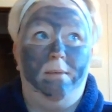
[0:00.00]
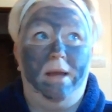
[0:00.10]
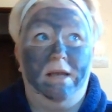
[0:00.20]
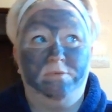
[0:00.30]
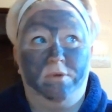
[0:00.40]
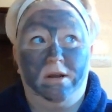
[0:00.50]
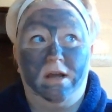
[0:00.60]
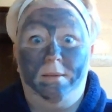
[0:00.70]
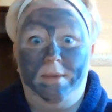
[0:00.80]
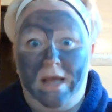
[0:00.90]
as we're
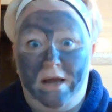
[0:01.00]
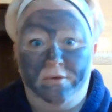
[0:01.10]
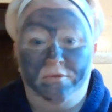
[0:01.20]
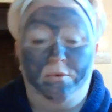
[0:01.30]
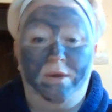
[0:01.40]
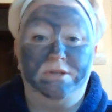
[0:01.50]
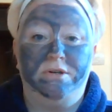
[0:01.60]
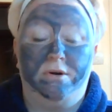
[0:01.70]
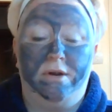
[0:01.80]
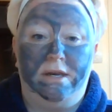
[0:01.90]
coming out of
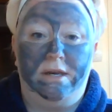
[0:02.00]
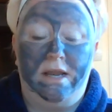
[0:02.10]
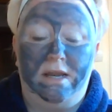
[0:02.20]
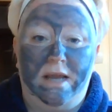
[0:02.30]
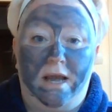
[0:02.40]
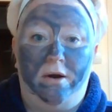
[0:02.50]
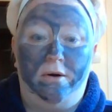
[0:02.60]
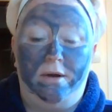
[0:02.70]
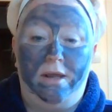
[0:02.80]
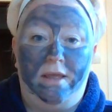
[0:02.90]
winter and
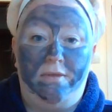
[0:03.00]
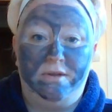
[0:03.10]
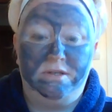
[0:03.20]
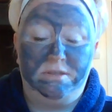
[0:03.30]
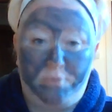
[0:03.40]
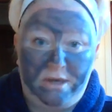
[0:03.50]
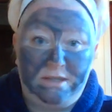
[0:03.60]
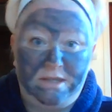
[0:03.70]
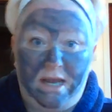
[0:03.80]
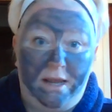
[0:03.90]
now in the
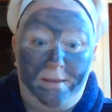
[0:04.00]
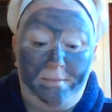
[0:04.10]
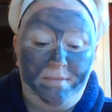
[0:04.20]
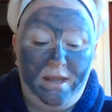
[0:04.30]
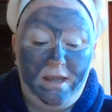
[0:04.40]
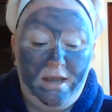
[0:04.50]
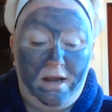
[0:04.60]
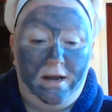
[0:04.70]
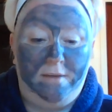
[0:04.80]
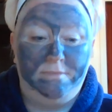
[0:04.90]
springtime,
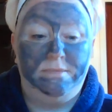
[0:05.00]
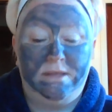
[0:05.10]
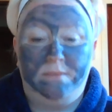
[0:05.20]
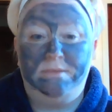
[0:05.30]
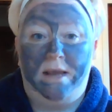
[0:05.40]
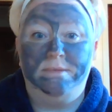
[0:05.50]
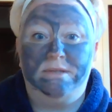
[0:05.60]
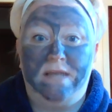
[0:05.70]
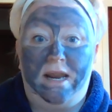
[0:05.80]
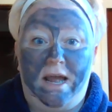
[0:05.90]
sometimes
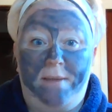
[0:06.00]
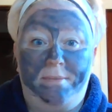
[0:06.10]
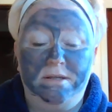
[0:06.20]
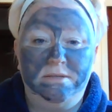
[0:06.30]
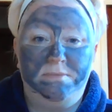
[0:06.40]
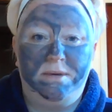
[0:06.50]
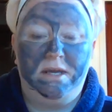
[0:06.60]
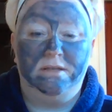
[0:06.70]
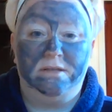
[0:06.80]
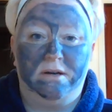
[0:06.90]
that happens
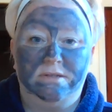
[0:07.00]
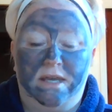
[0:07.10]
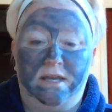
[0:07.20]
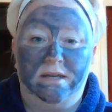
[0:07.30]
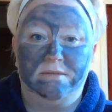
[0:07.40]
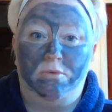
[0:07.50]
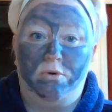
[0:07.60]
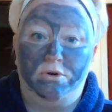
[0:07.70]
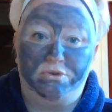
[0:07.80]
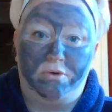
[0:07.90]
because our skin is
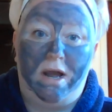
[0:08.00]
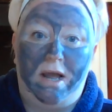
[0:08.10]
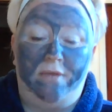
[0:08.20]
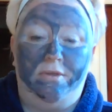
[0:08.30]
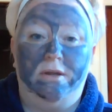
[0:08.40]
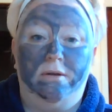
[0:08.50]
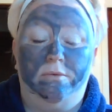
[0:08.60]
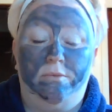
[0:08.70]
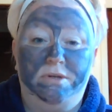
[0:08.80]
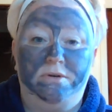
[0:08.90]
more dry in the
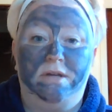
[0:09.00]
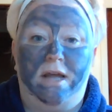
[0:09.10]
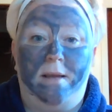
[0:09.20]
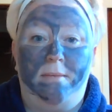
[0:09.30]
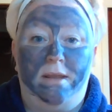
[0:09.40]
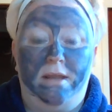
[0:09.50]
wintertime, and